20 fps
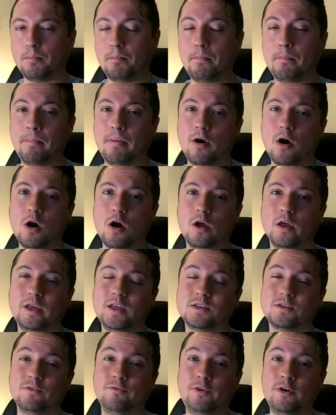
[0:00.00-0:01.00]
part
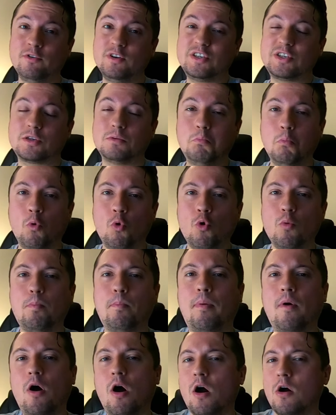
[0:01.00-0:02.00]
is a very small
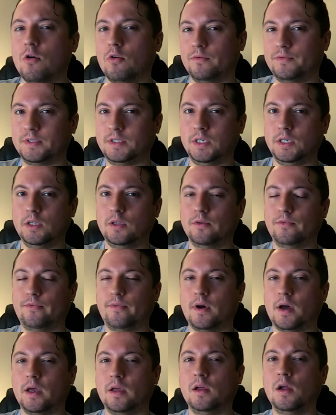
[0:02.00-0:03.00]
part of
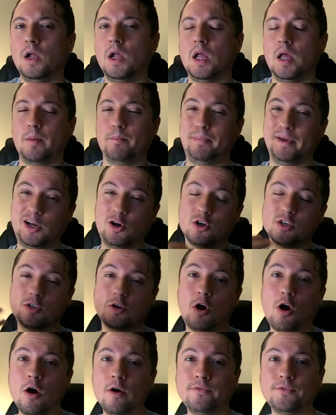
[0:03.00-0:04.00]
Seedify, because
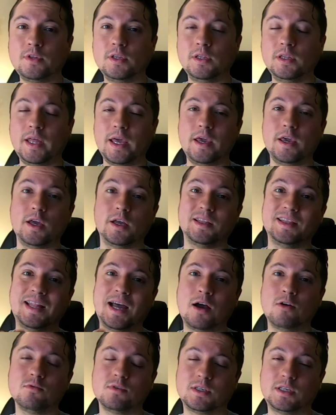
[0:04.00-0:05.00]
after they
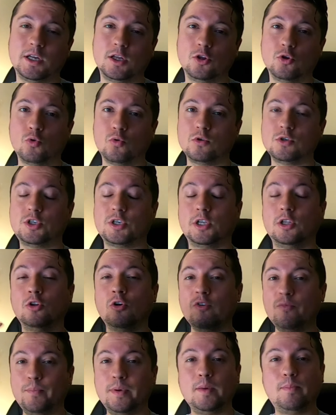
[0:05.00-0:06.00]
announced their launch, a
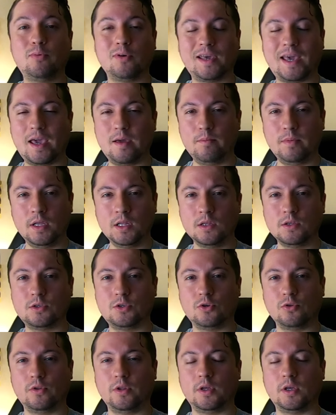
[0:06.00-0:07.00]
lot of people came
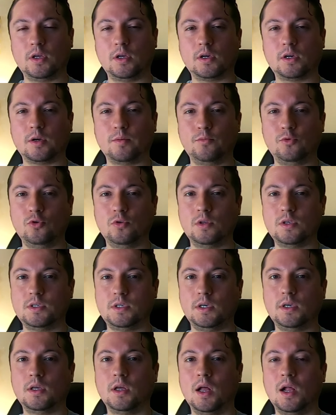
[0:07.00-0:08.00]
into the
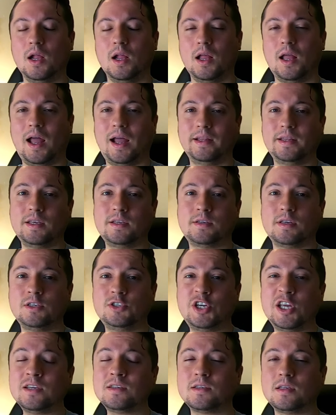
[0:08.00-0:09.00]
community and they
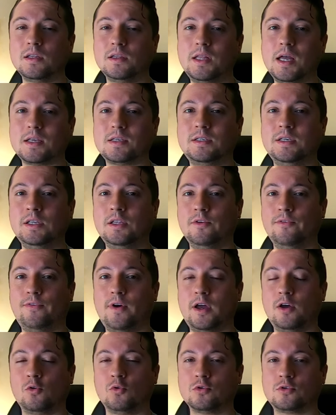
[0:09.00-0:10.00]
suggested that
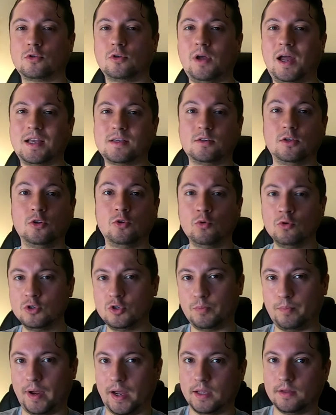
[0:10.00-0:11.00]
Seedify also has a
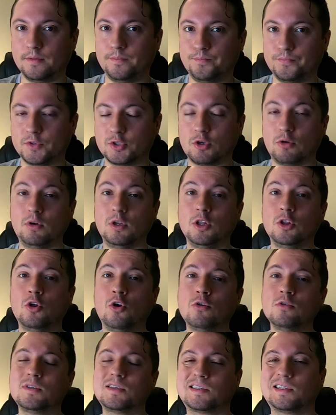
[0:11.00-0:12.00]
launch pad. So
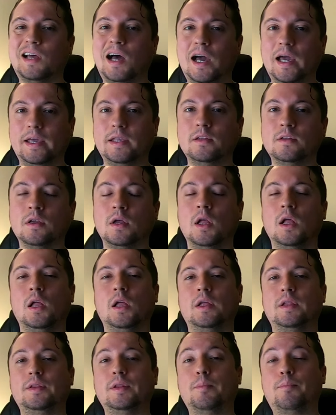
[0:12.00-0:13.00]
alongside
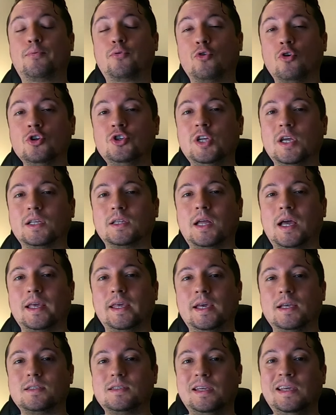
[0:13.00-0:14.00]
the project that
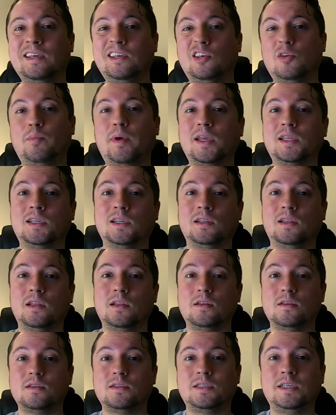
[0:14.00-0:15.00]
gets incubated in
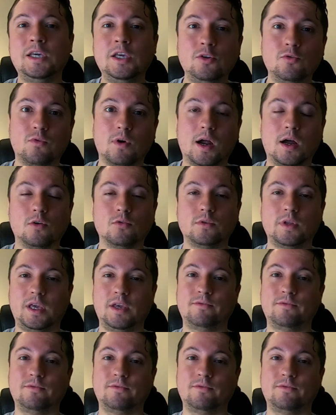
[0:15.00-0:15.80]
a seed round, if the